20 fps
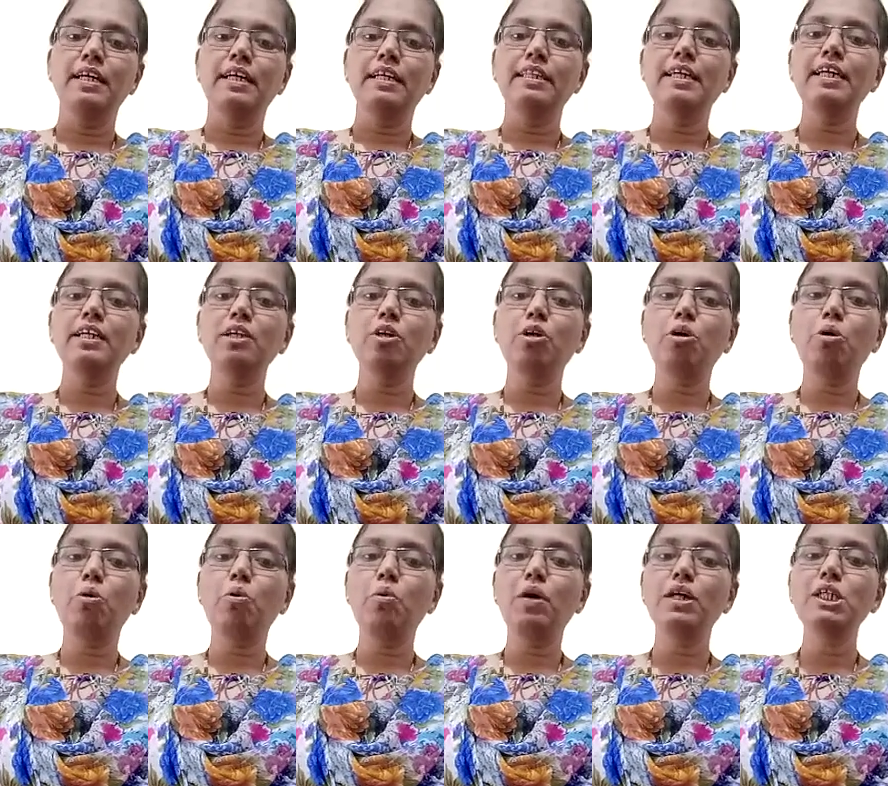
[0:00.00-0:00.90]
Then
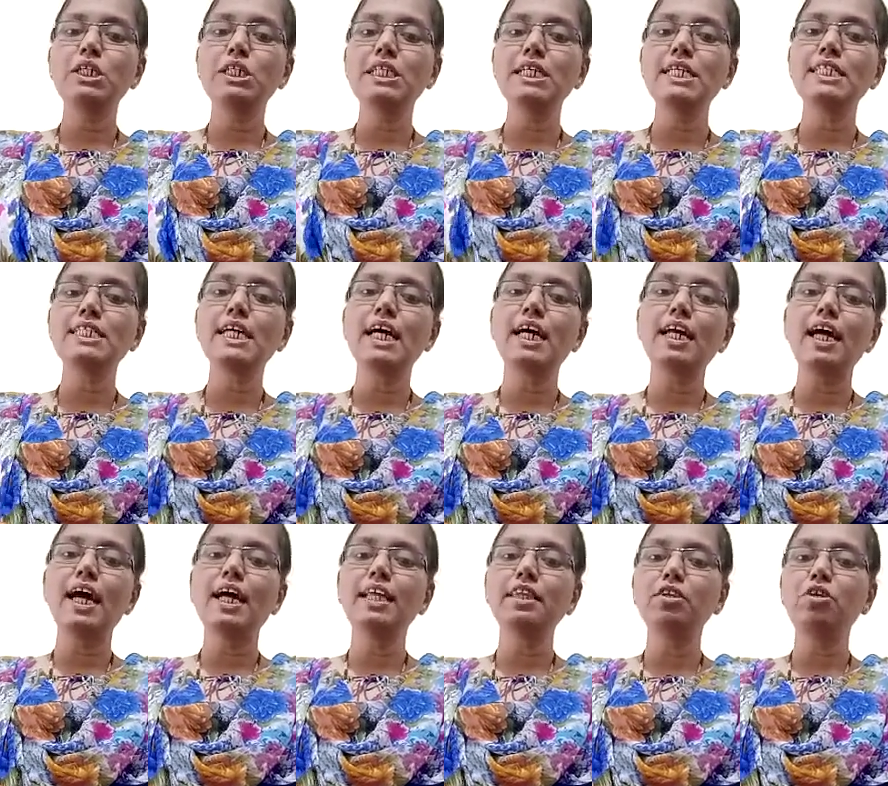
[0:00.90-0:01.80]
questions
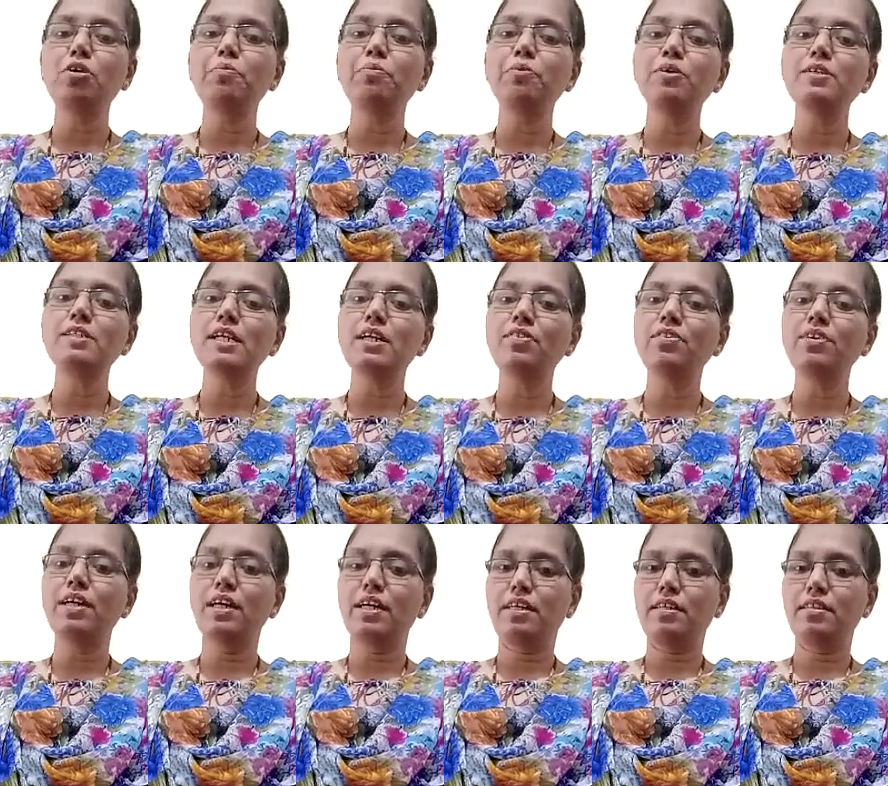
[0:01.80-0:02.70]
are
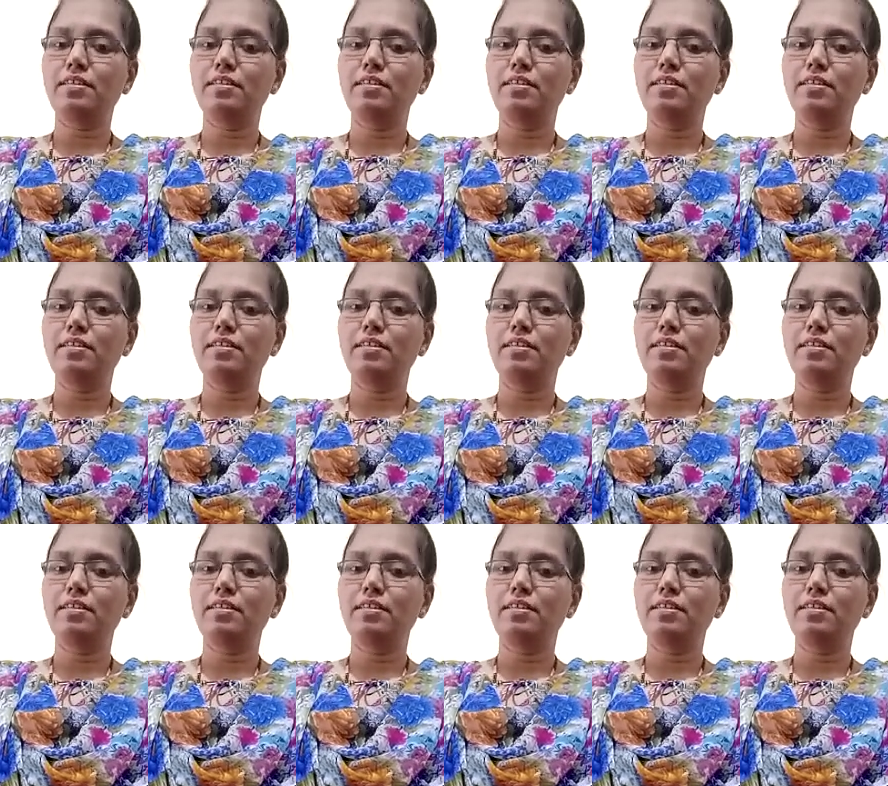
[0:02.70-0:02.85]
anthropocentric.